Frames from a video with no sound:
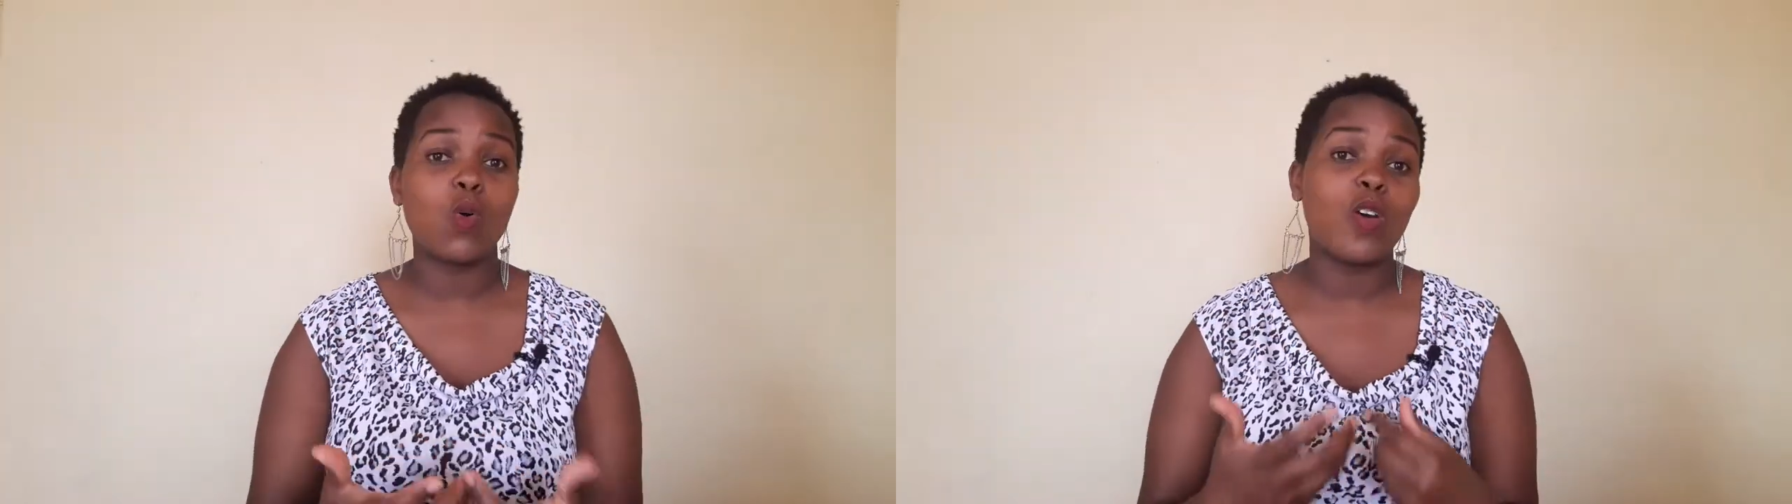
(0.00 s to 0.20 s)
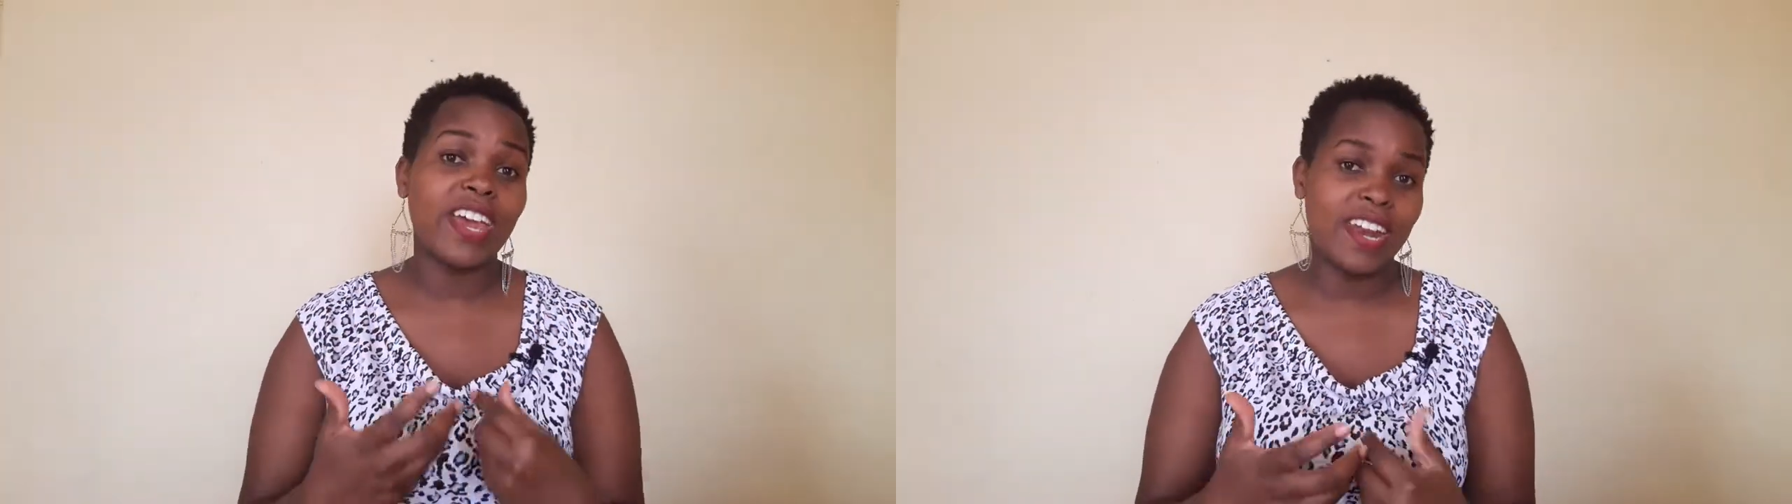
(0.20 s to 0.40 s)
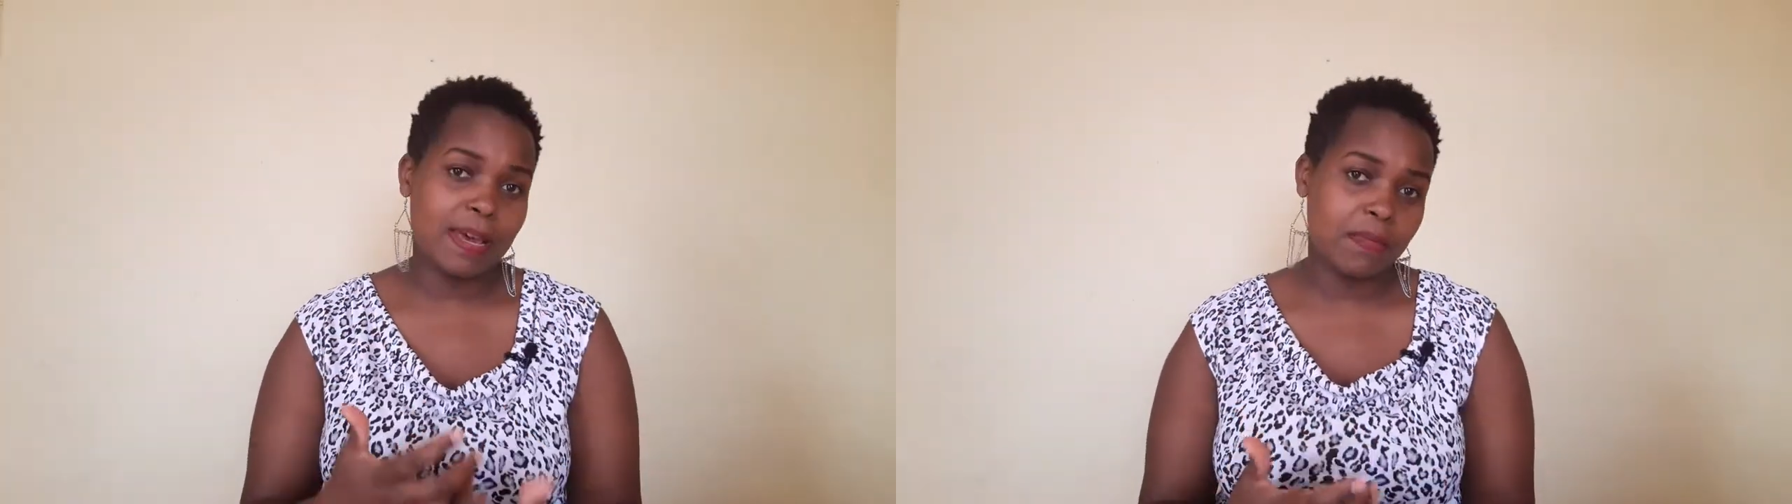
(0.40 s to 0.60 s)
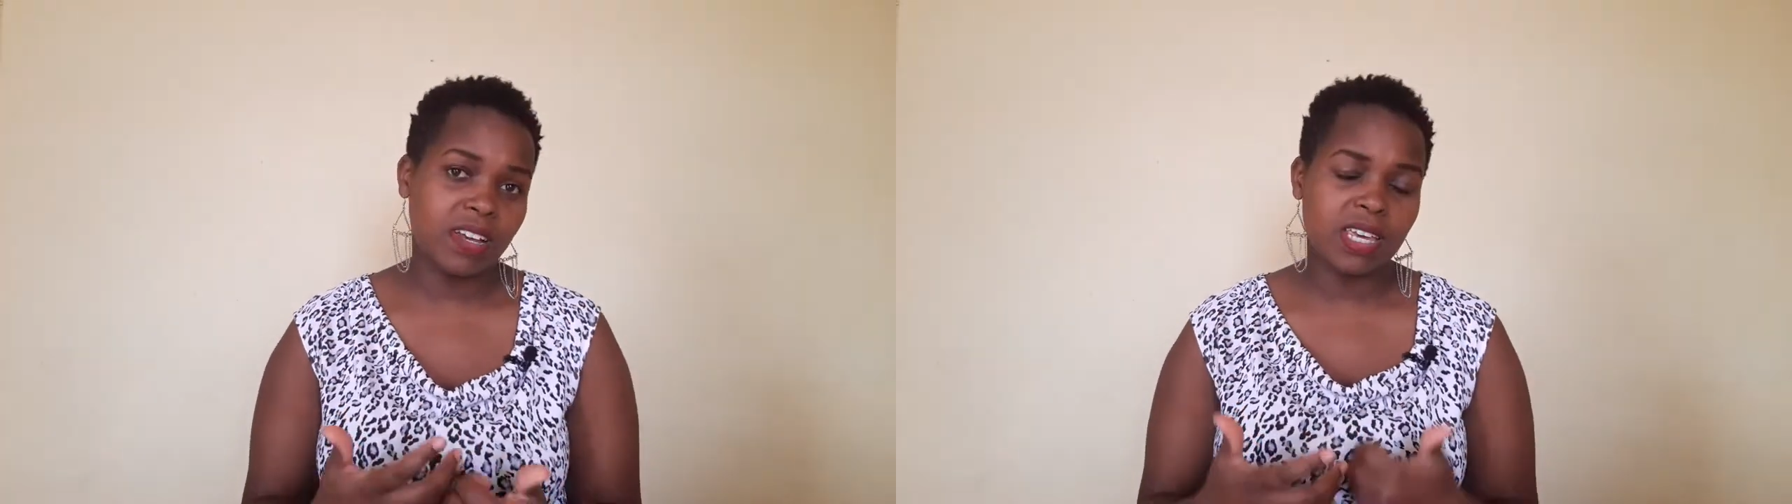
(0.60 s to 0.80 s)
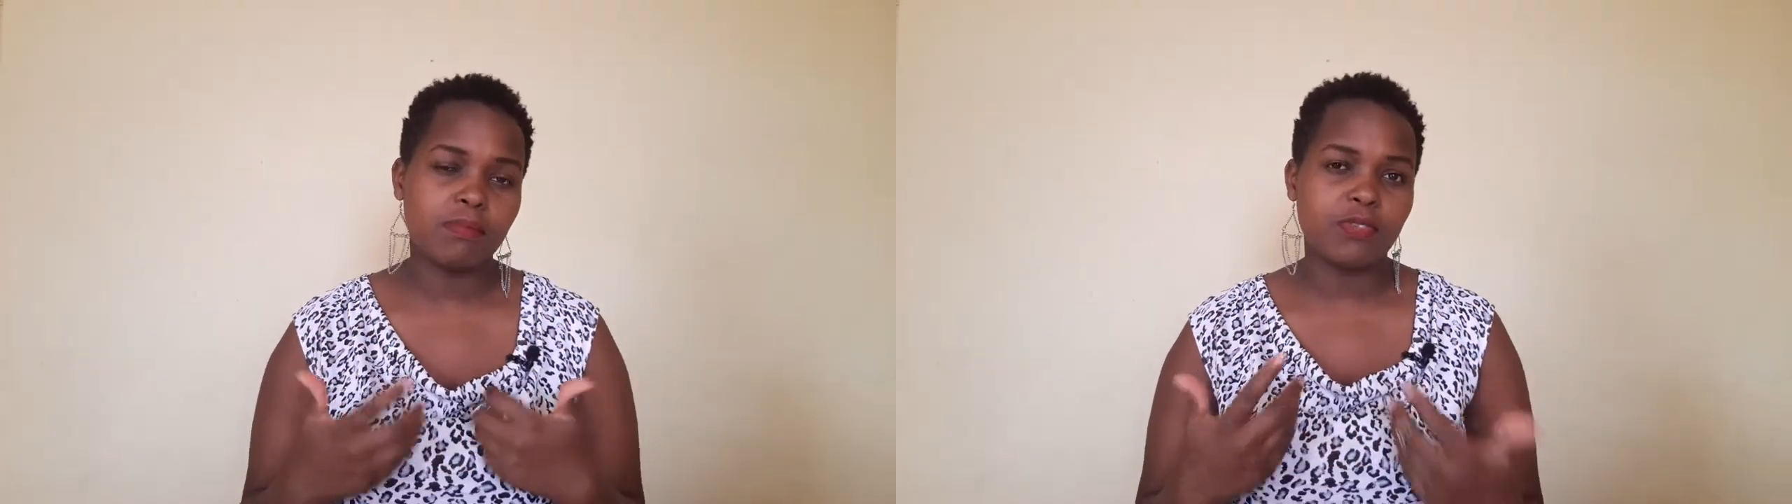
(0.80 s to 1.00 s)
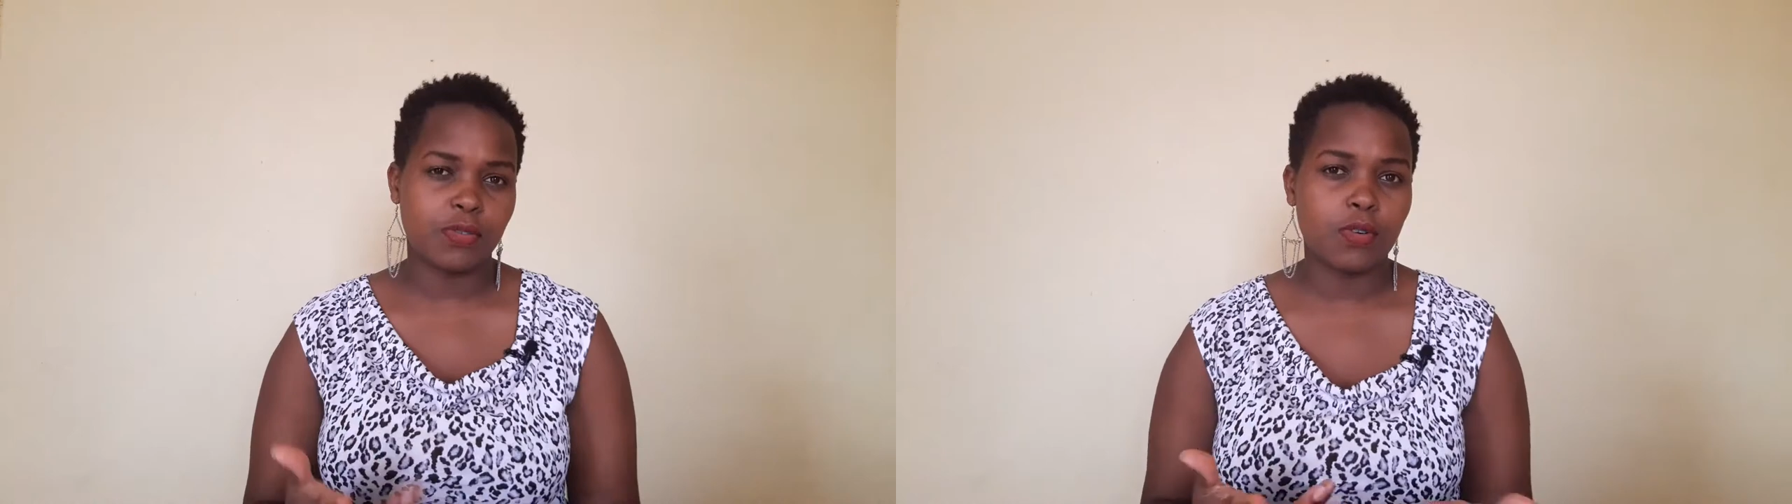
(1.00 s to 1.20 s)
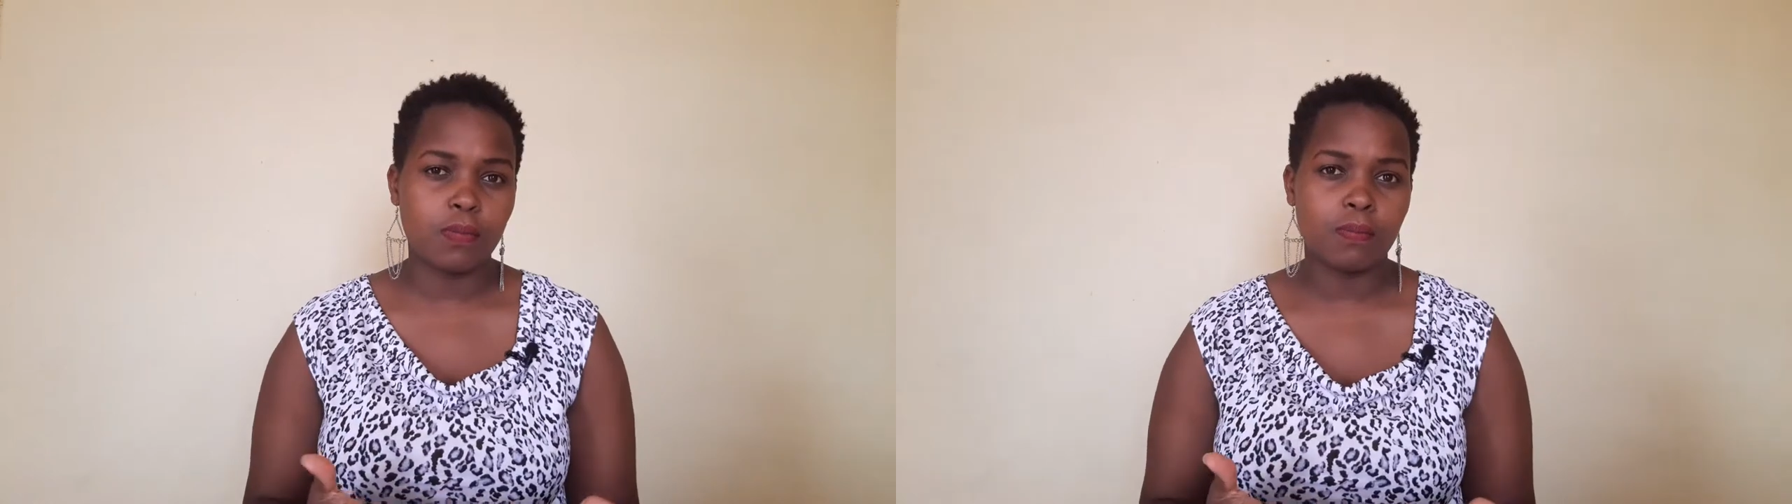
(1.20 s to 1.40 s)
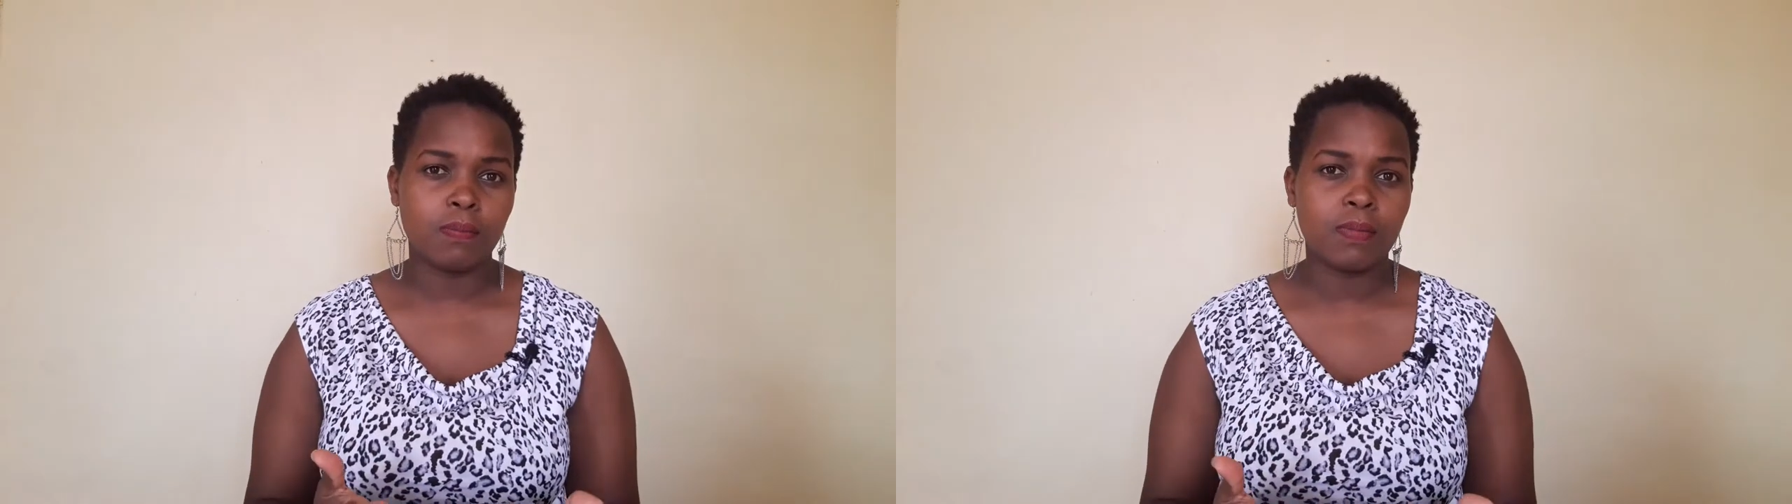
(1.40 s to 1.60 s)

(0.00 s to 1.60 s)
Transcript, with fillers: where NEMA came from.